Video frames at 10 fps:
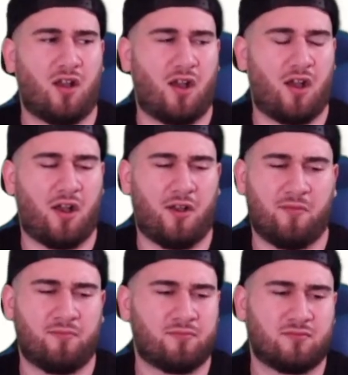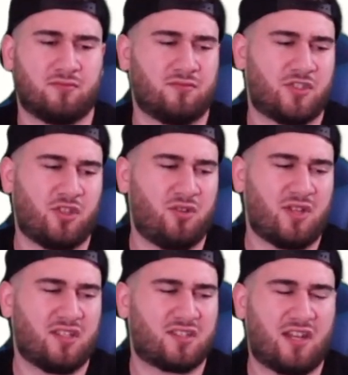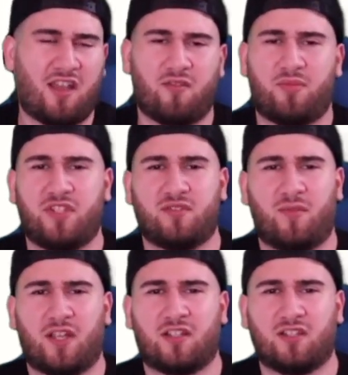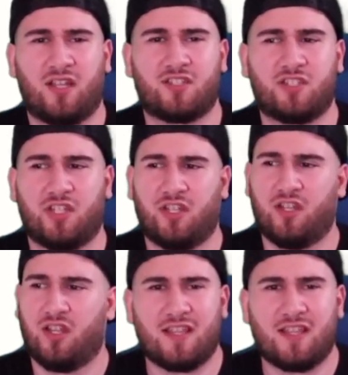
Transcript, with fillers: um, so you guys can have a piece of my collection.